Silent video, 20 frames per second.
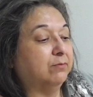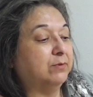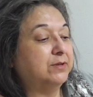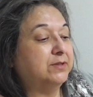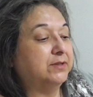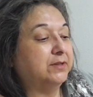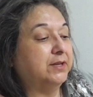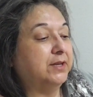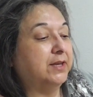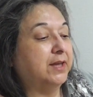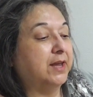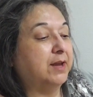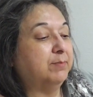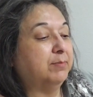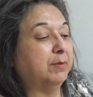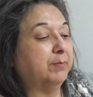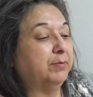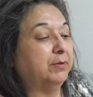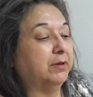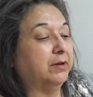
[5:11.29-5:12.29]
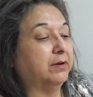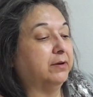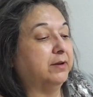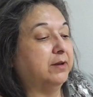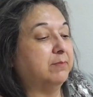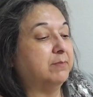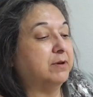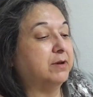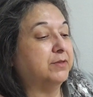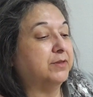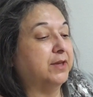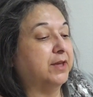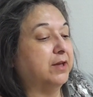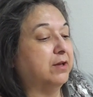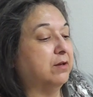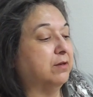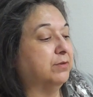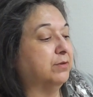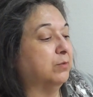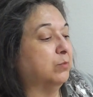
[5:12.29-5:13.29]
recently gained popularity among the
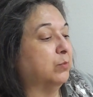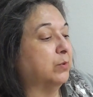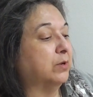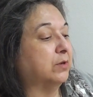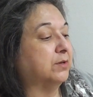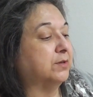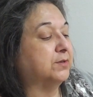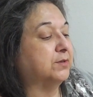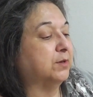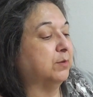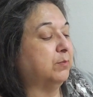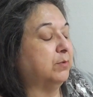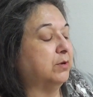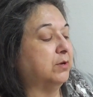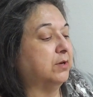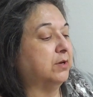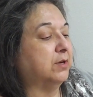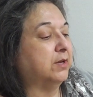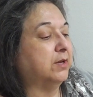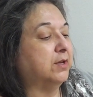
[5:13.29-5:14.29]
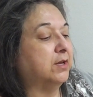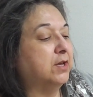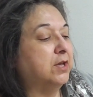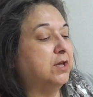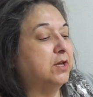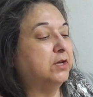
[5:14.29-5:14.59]
health and wellness community